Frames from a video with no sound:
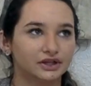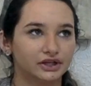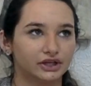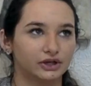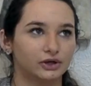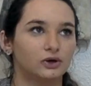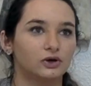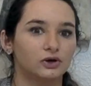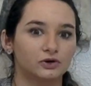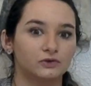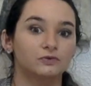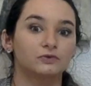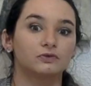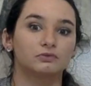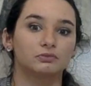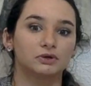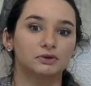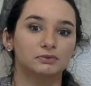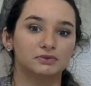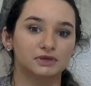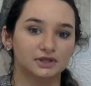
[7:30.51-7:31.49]
and hard for
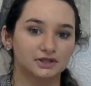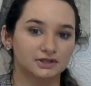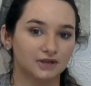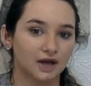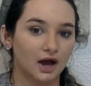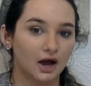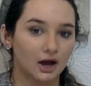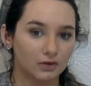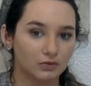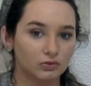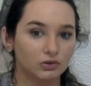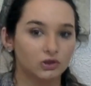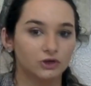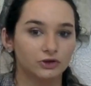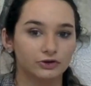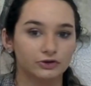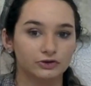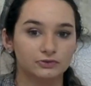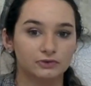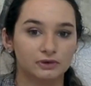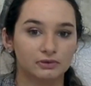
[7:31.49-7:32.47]
me because I'm one of
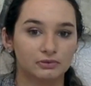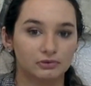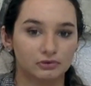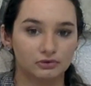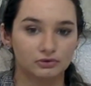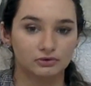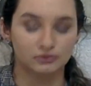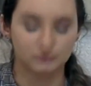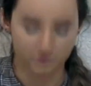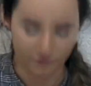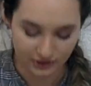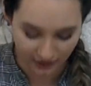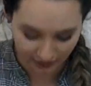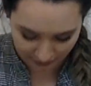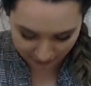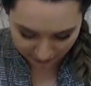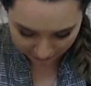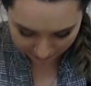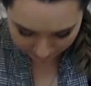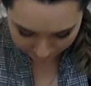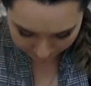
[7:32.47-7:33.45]
those people who's
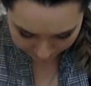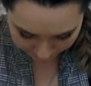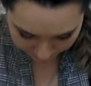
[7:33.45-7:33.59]
like,